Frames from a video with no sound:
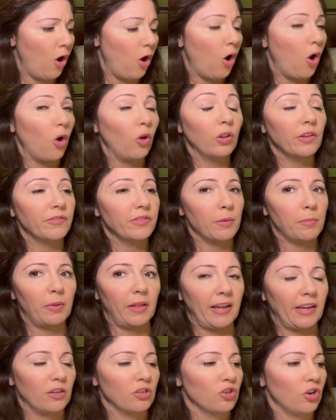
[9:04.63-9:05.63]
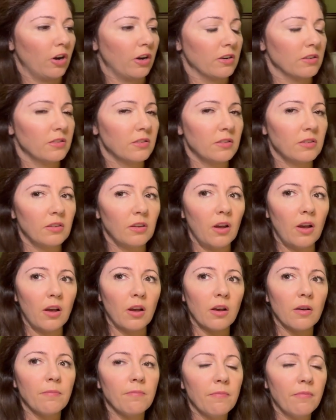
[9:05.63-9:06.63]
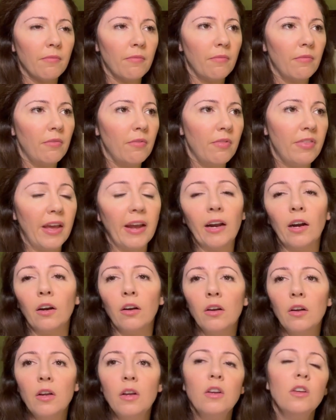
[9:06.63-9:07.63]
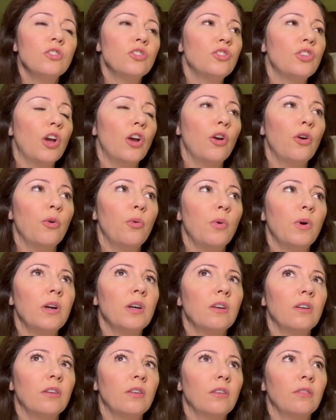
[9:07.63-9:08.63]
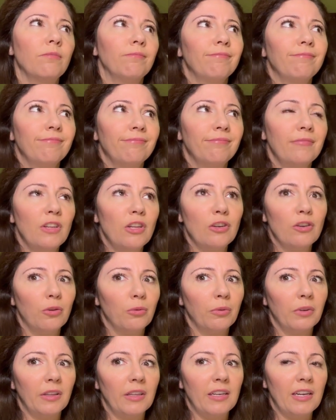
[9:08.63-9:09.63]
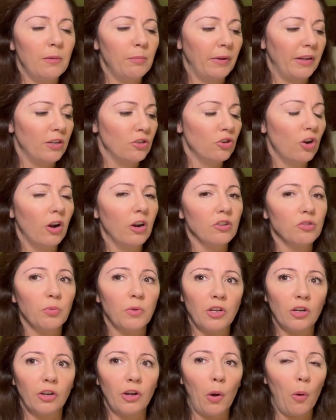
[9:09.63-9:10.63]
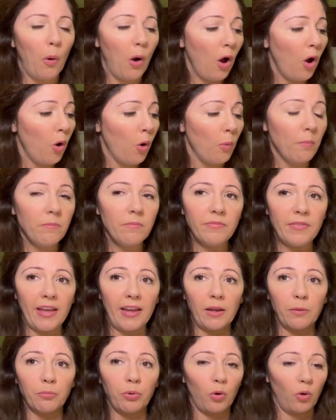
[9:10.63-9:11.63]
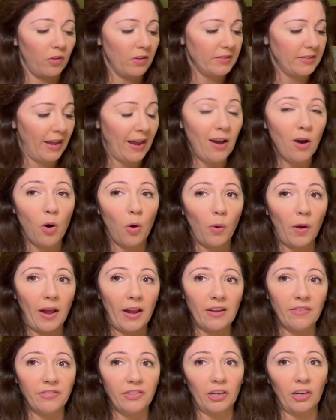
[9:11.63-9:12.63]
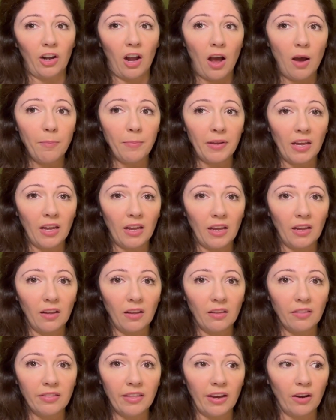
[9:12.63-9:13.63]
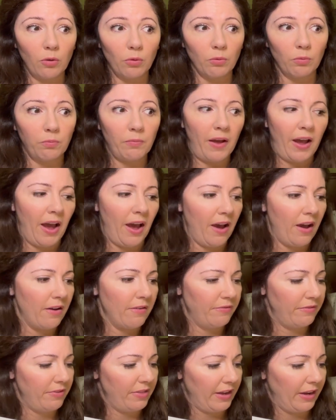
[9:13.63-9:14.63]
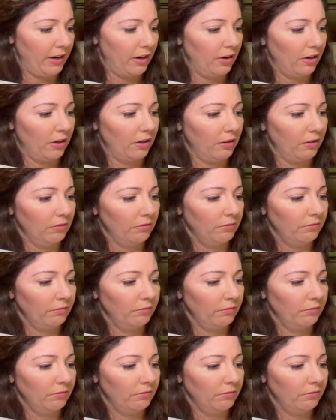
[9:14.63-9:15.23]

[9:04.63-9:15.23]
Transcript: all of the blank charts um, there. So you don't really need blank charts. When you go home, they can pull this out, and if they're copying, they'll have their